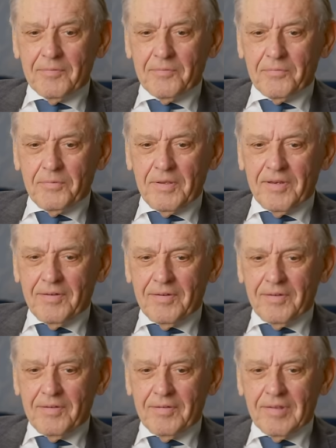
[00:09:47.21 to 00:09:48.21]
we
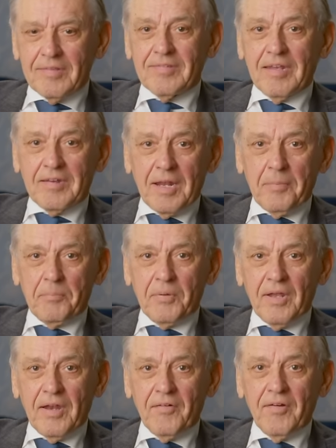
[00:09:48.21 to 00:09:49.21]
then set up
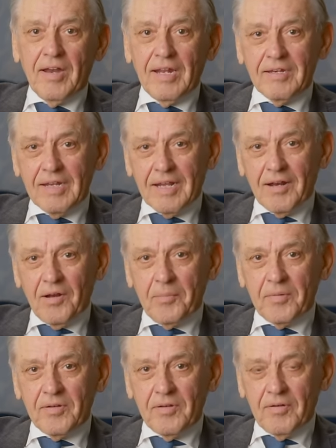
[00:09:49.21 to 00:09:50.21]
180
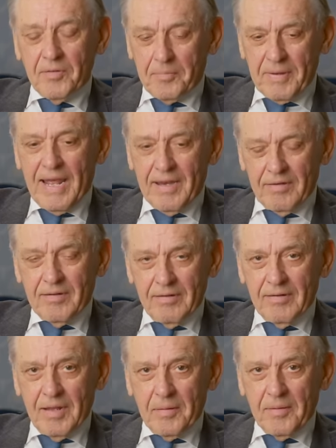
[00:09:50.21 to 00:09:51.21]
kilometer, a planned
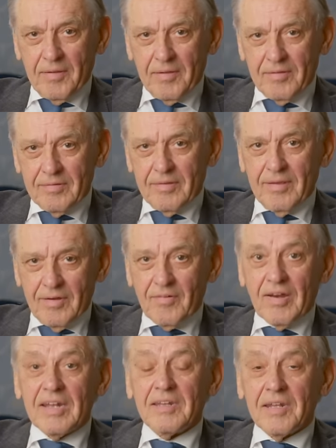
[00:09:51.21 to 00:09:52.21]

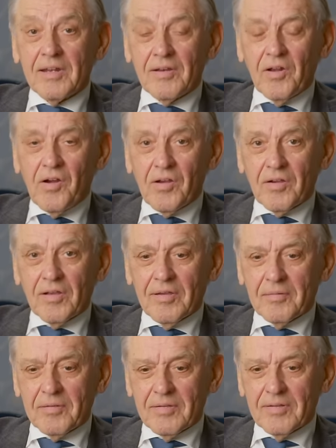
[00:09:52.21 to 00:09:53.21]
180
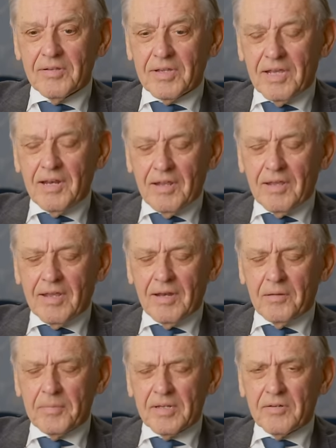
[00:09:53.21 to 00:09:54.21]
long
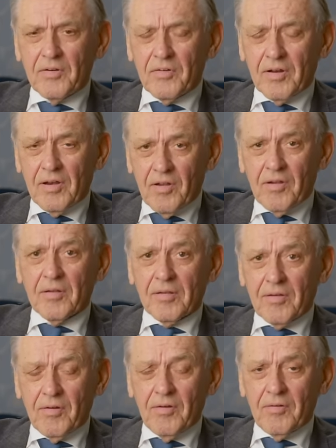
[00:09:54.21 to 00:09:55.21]
kilometer long
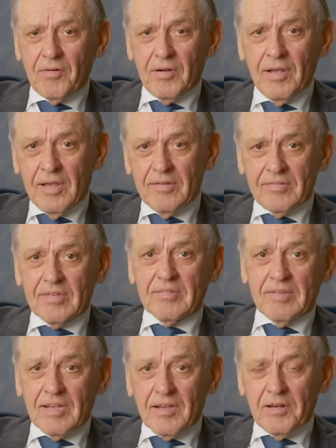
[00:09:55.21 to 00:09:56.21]
corridor,
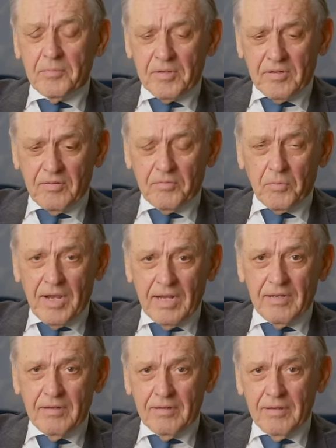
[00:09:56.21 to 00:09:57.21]
60 kilometers wide.